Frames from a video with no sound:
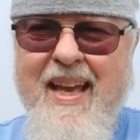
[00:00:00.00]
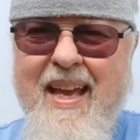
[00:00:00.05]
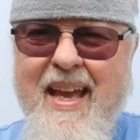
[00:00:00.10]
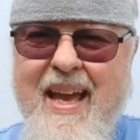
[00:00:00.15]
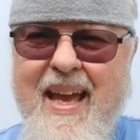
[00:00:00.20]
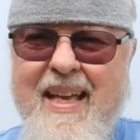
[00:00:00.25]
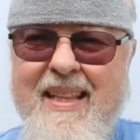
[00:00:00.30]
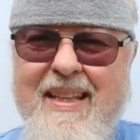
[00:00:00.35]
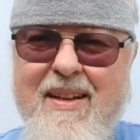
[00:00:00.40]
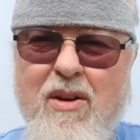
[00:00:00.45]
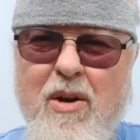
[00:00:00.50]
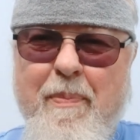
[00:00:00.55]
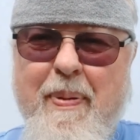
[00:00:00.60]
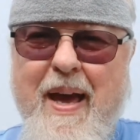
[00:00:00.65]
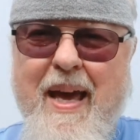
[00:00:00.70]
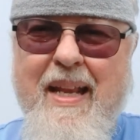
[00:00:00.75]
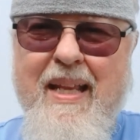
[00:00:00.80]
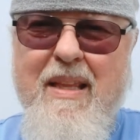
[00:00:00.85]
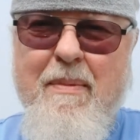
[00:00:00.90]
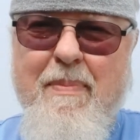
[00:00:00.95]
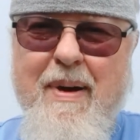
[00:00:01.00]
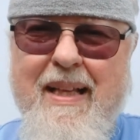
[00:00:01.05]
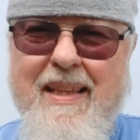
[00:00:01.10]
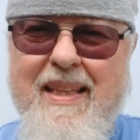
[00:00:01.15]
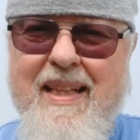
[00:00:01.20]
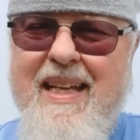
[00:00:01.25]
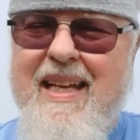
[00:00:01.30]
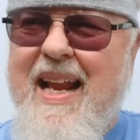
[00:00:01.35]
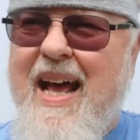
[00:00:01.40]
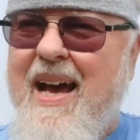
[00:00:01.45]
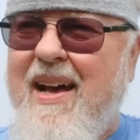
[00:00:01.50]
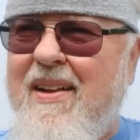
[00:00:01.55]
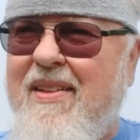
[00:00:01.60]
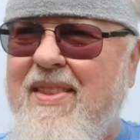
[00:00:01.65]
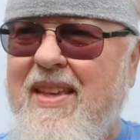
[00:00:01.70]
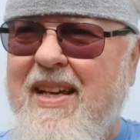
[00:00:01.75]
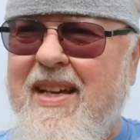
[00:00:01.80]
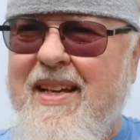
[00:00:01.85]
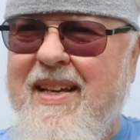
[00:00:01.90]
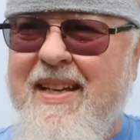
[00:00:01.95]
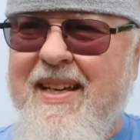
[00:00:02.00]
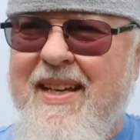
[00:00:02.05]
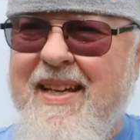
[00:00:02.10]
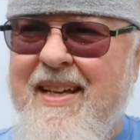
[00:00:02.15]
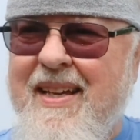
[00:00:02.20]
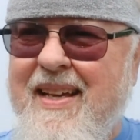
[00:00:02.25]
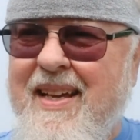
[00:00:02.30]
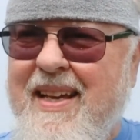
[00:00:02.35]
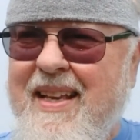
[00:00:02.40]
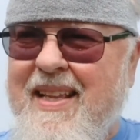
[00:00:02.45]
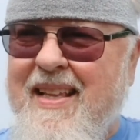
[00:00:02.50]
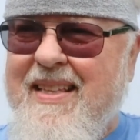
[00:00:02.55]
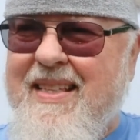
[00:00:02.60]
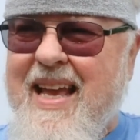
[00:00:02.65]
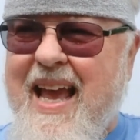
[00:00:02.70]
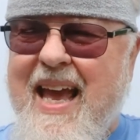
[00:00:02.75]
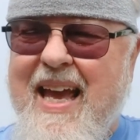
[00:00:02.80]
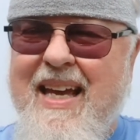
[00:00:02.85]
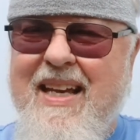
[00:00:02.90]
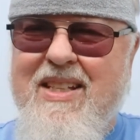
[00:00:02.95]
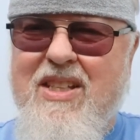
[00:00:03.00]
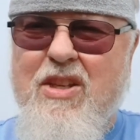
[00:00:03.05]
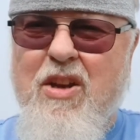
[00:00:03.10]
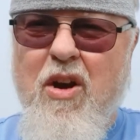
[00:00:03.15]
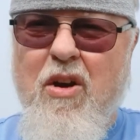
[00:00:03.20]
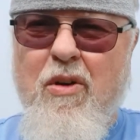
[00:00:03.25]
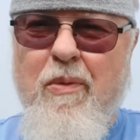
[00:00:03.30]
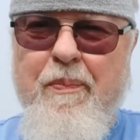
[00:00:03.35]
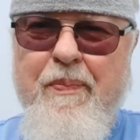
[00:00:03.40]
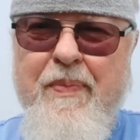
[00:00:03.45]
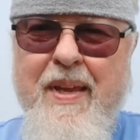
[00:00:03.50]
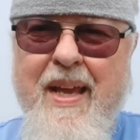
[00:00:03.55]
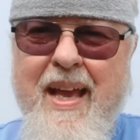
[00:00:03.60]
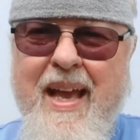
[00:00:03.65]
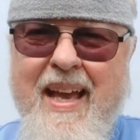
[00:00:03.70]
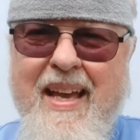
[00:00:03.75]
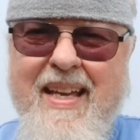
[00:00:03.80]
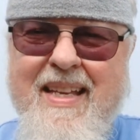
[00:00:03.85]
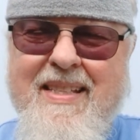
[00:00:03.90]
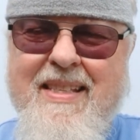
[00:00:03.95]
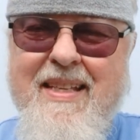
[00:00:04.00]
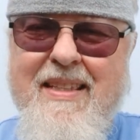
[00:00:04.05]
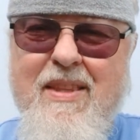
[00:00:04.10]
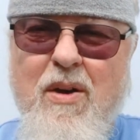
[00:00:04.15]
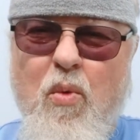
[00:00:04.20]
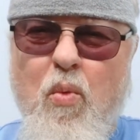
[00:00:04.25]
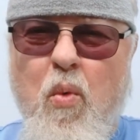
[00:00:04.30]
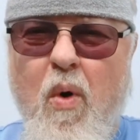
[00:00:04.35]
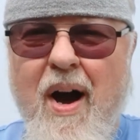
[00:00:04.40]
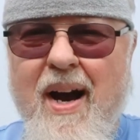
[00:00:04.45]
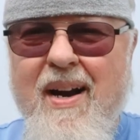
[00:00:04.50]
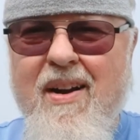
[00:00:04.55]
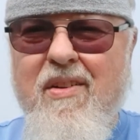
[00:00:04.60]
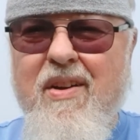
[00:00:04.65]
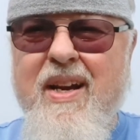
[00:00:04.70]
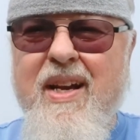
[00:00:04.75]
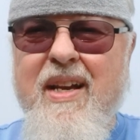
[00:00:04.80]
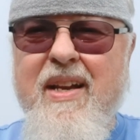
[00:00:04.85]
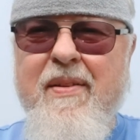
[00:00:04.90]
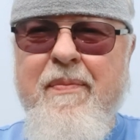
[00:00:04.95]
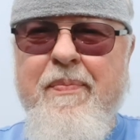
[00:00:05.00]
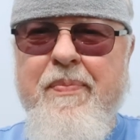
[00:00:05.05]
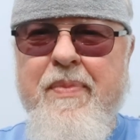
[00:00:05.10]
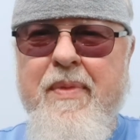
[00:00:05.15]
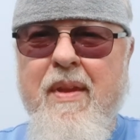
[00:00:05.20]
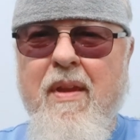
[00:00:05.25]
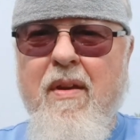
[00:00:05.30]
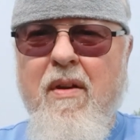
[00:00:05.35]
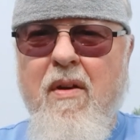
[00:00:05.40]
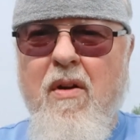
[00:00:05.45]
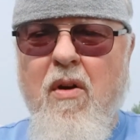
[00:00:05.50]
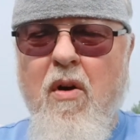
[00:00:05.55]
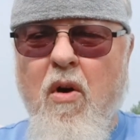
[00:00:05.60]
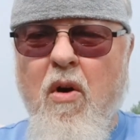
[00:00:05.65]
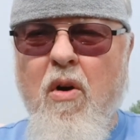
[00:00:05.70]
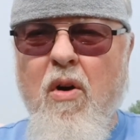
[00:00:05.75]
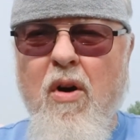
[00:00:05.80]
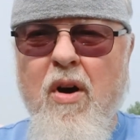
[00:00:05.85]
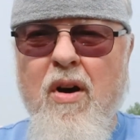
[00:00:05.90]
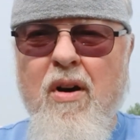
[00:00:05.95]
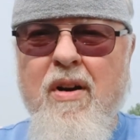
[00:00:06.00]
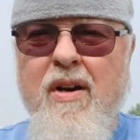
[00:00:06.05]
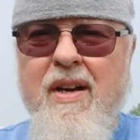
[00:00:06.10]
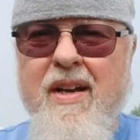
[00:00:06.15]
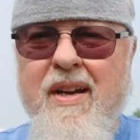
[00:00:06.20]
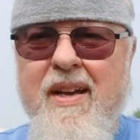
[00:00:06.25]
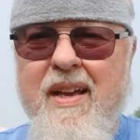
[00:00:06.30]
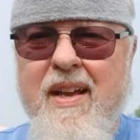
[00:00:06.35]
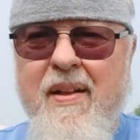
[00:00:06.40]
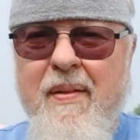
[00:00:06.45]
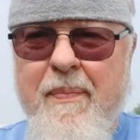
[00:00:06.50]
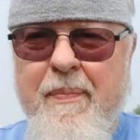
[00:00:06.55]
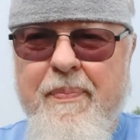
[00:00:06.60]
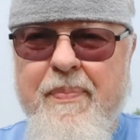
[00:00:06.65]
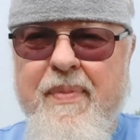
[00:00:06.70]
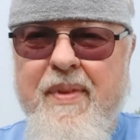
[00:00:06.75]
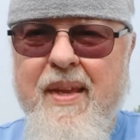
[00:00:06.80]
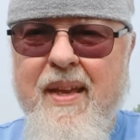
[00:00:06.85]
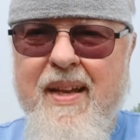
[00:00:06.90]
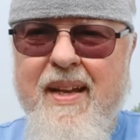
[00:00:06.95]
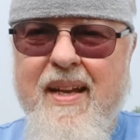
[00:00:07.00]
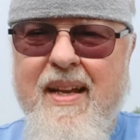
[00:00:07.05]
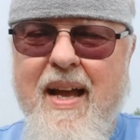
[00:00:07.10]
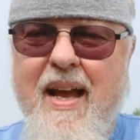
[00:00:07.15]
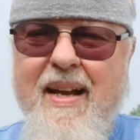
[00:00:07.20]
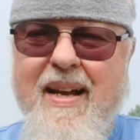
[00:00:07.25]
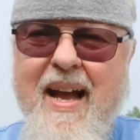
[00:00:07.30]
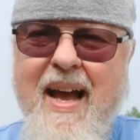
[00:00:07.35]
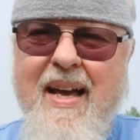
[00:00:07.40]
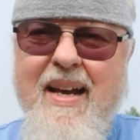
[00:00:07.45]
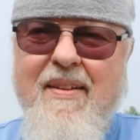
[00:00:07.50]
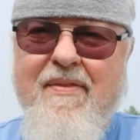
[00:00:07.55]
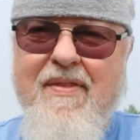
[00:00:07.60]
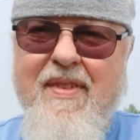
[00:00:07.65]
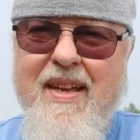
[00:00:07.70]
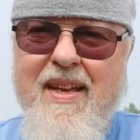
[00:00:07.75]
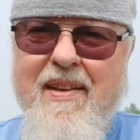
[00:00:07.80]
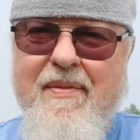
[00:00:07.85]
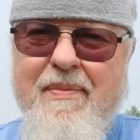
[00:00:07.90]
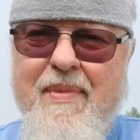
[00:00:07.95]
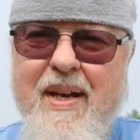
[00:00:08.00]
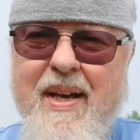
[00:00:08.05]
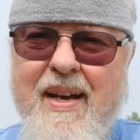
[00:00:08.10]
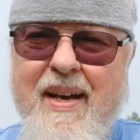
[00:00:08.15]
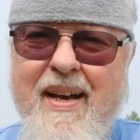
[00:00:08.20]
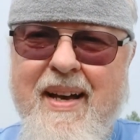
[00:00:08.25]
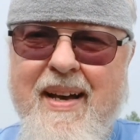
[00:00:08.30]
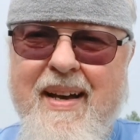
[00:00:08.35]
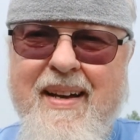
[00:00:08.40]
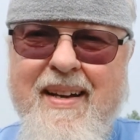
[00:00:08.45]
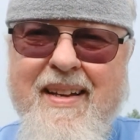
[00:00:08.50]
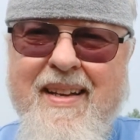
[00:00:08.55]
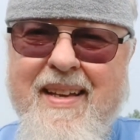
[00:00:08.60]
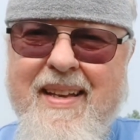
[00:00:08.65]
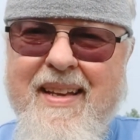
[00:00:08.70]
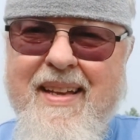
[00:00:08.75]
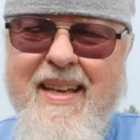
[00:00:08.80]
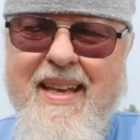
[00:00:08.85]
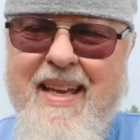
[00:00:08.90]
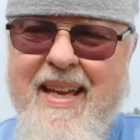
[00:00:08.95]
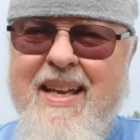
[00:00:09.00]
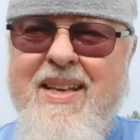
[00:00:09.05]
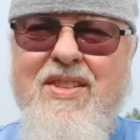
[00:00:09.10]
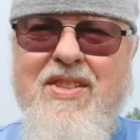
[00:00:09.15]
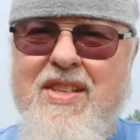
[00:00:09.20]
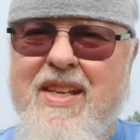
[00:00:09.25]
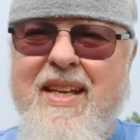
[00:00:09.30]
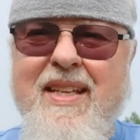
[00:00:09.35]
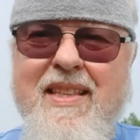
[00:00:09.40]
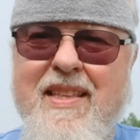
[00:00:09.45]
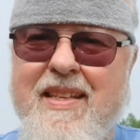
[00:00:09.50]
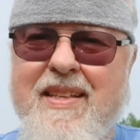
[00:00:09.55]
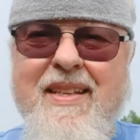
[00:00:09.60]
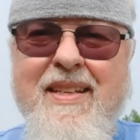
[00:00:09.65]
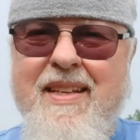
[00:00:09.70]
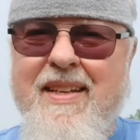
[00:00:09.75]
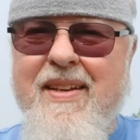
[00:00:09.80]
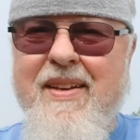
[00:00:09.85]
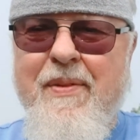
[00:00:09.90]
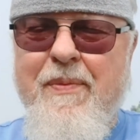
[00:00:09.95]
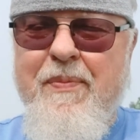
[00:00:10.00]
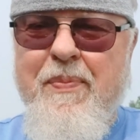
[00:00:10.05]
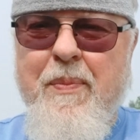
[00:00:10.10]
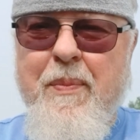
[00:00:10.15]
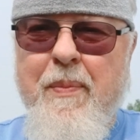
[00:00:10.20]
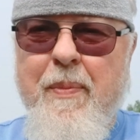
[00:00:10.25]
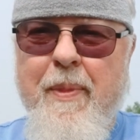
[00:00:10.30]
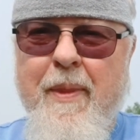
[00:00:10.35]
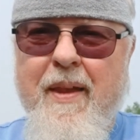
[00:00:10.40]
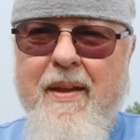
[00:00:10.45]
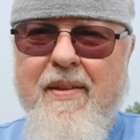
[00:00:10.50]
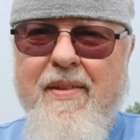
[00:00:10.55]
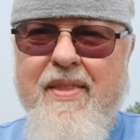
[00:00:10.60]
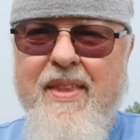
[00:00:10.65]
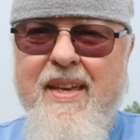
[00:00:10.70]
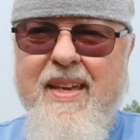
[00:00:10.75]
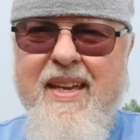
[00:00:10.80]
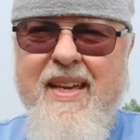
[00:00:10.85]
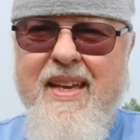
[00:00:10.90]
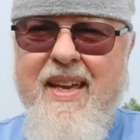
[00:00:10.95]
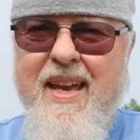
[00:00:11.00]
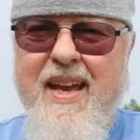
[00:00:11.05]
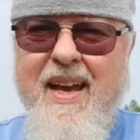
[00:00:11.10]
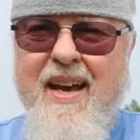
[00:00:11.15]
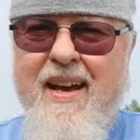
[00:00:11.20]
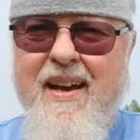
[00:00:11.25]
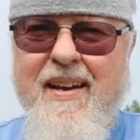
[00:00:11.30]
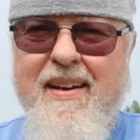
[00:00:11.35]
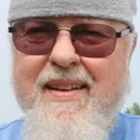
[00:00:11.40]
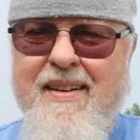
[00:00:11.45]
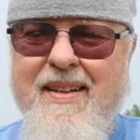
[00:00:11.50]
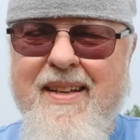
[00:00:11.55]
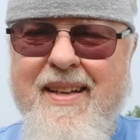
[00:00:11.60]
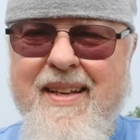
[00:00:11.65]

and they're a pain in the butt to get out of the tank. So is it the wiring, or kind of is it the